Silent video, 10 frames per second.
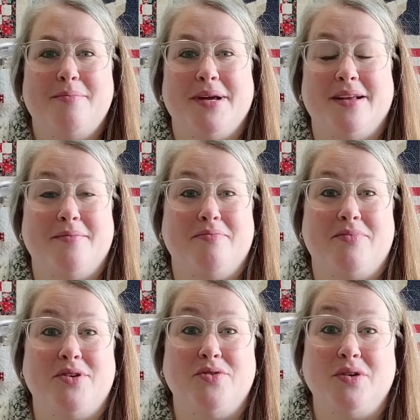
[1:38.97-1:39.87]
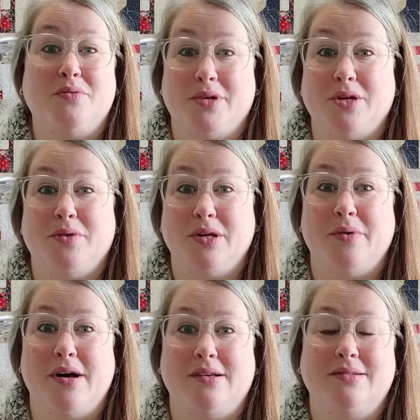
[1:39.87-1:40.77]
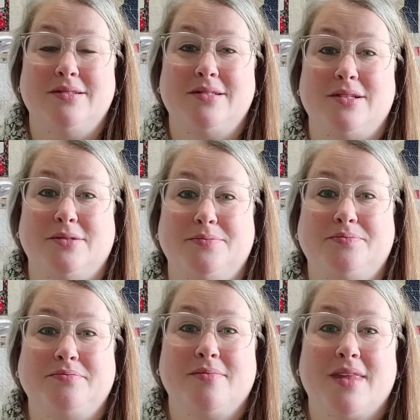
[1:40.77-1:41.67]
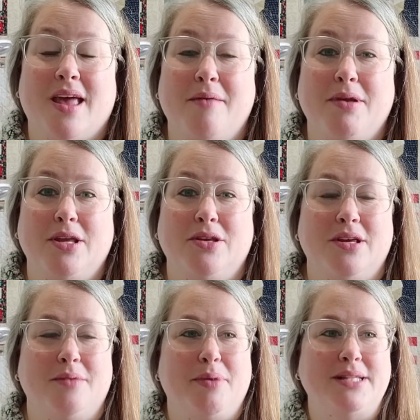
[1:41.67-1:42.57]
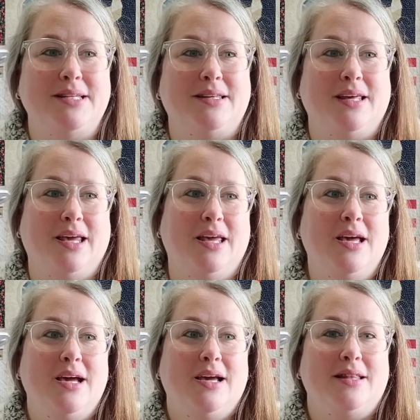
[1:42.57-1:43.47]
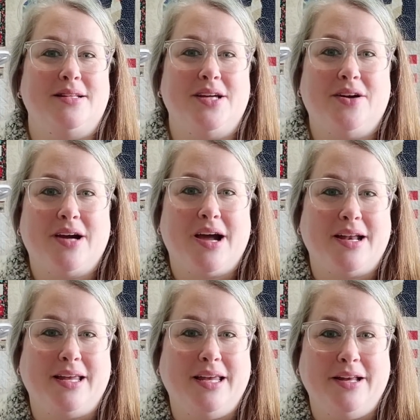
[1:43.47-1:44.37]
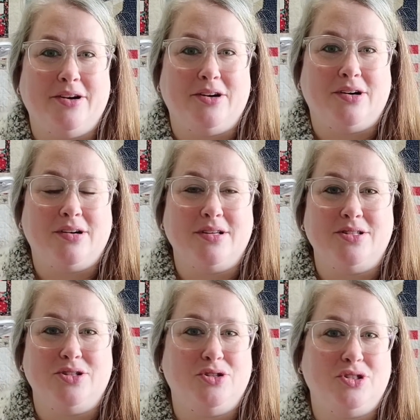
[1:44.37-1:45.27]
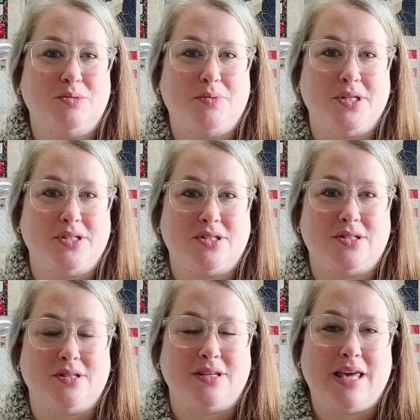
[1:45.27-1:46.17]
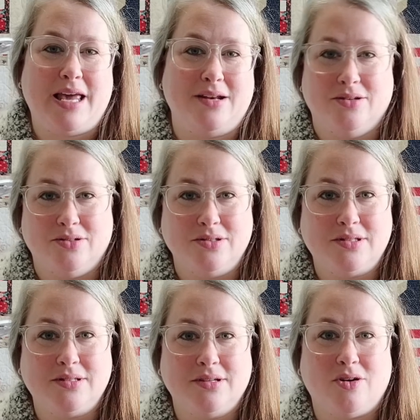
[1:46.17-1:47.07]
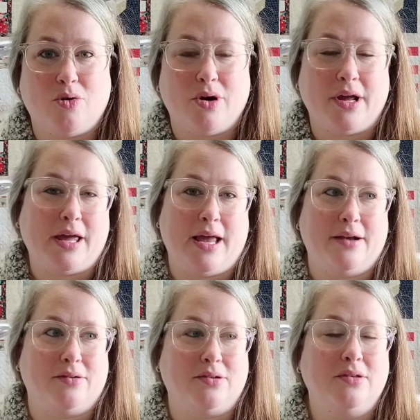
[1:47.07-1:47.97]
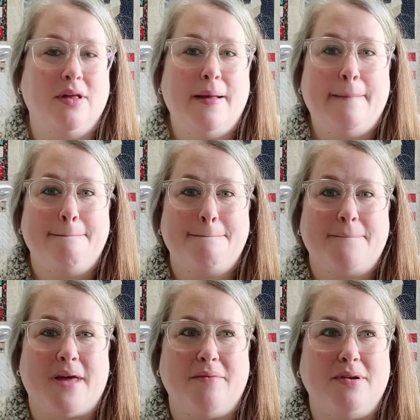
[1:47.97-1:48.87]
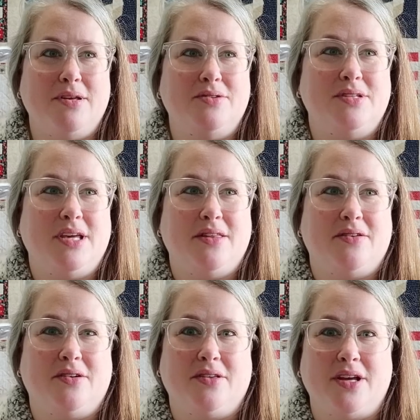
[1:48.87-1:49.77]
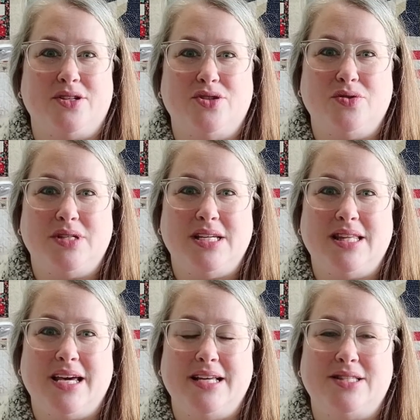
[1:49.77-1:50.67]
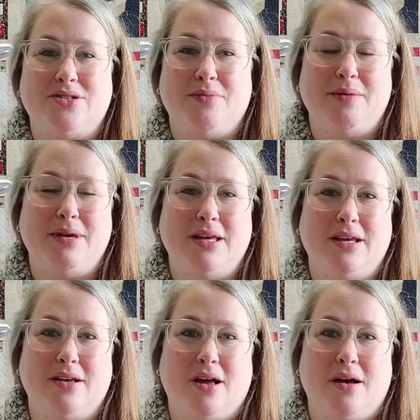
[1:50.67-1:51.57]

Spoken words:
But they're doing really, really well. So I've been, basically, the terracotta heater is you just put candles or a candle. I've been using either like 2 tea lights or maybe